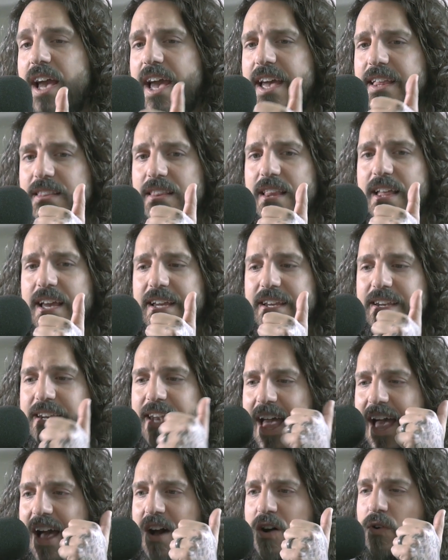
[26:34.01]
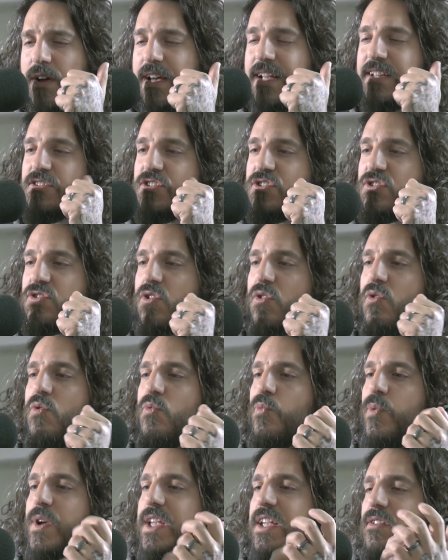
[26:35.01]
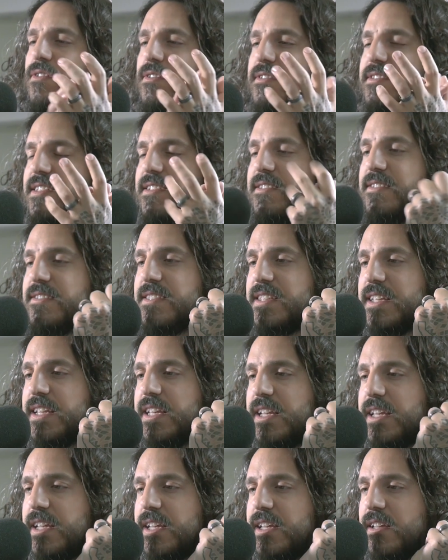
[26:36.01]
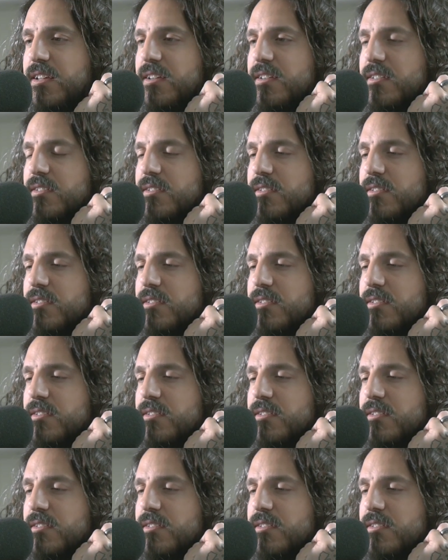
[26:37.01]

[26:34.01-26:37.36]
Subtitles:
And like now, it's so weird to see,